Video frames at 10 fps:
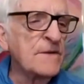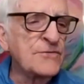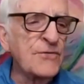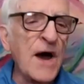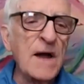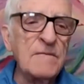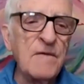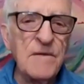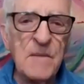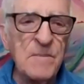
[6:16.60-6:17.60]
The
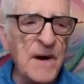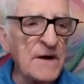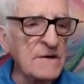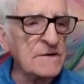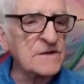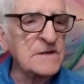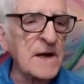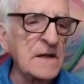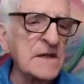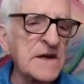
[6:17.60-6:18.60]
drive of empires
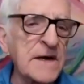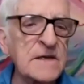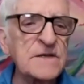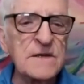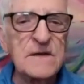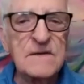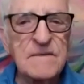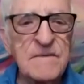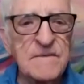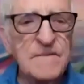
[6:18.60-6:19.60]
and colonizing,
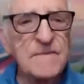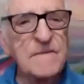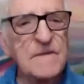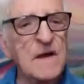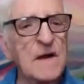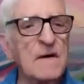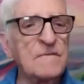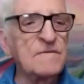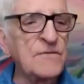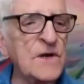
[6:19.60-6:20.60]

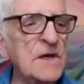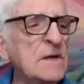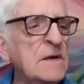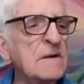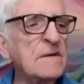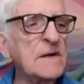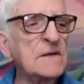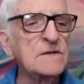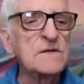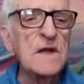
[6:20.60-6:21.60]
of greed
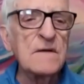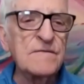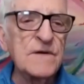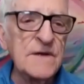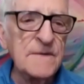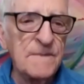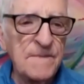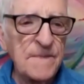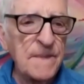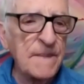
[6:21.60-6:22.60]
and slavery,
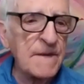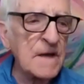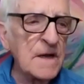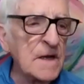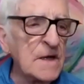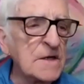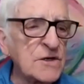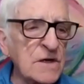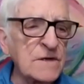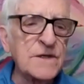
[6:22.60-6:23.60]

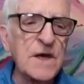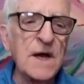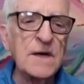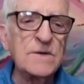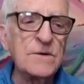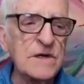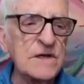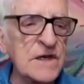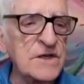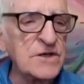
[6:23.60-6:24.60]
genocide
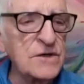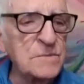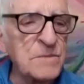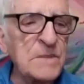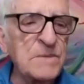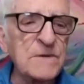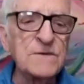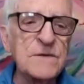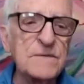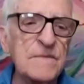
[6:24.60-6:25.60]
toward indigenous
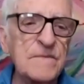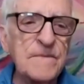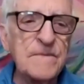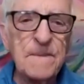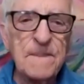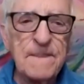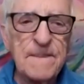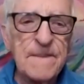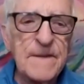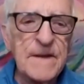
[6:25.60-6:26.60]
peoples,
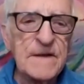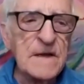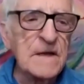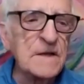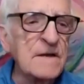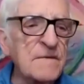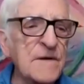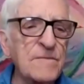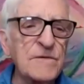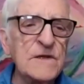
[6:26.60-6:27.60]
and killing
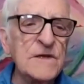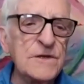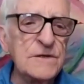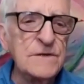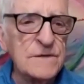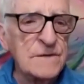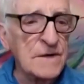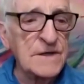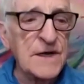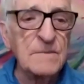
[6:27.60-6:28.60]
of their
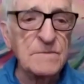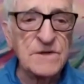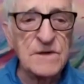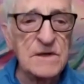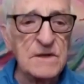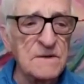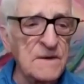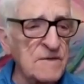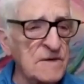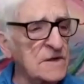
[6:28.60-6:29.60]
religions, attempts to
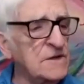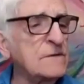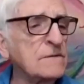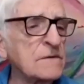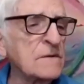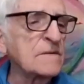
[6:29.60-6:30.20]
kill their religion.